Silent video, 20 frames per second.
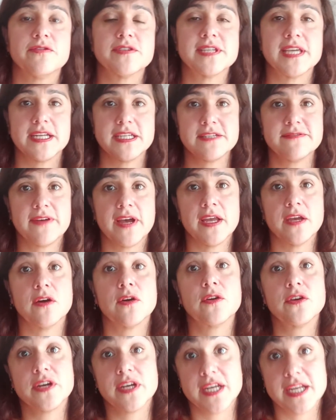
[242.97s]
satisfy
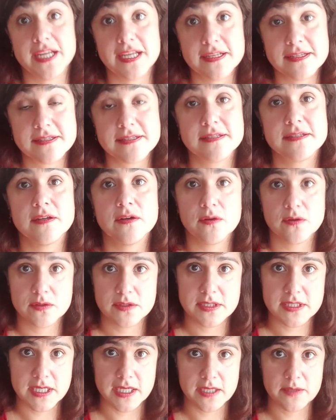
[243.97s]
our needs the whole
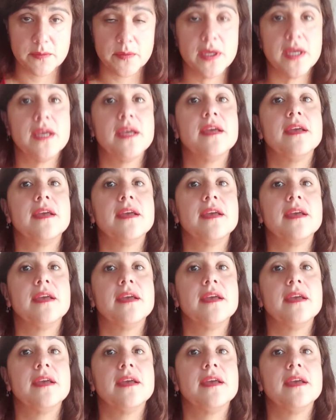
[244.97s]
time,